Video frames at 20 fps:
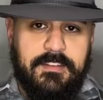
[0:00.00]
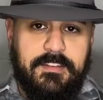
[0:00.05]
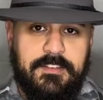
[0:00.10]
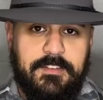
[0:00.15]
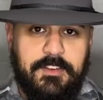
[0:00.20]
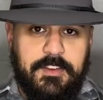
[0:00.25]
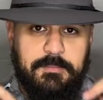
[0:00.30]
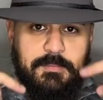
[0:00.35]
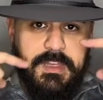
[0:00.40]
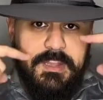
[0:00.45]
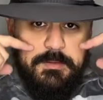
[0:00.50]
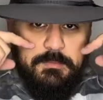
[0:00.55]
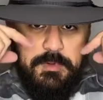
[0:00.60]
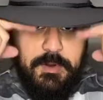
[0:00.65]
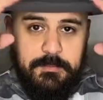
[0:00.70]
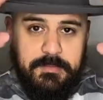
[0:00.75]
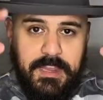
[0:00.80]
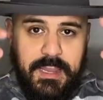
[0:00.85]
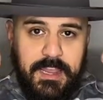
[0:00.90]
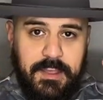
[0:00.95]
you can bend the
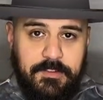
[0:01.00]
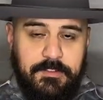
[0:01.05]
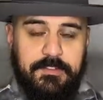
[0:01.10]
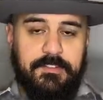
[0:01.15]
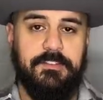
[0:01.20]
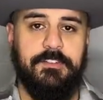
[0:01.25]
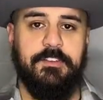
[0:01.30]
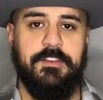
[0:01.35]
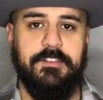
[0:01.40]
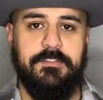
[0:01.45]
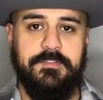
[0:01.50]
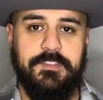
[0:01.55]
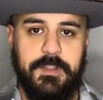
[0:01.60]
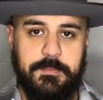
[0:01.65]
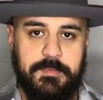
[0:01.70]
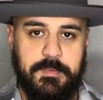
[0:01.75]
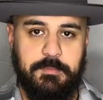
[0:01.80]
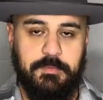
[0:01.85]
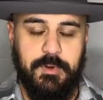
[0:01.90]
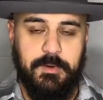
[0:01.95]
brim down, you can
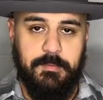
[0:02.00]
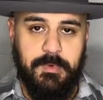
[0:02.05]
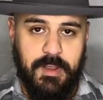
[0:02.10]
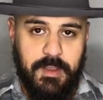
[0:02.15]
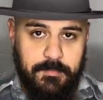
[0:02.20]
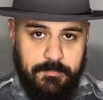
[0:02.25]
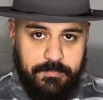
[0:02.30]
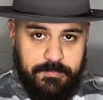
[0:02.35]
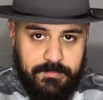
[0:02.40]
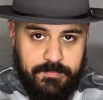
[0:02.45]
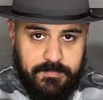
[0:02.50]
flip the brim up.